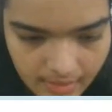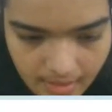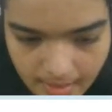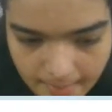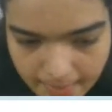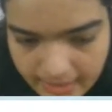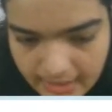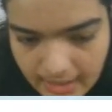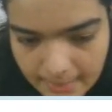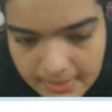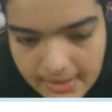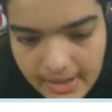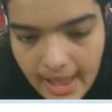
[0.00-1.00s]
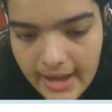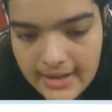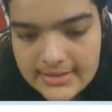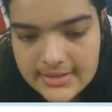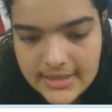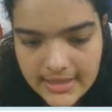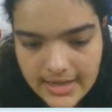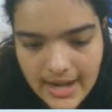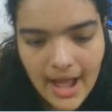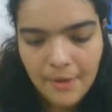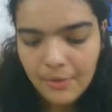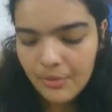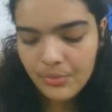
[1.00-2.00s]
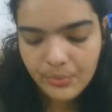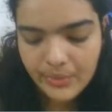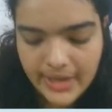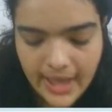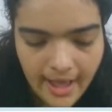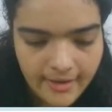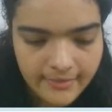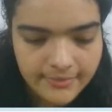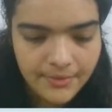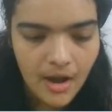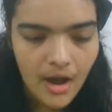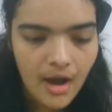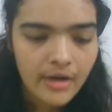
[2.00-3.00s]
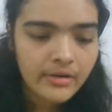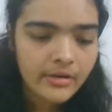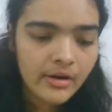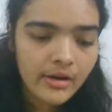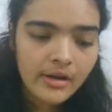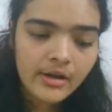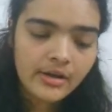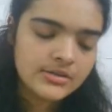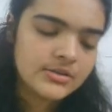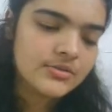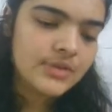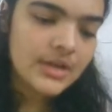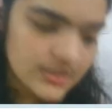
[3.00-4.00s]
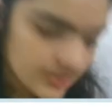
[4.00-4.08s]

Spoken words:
pineapple, and now we have our screens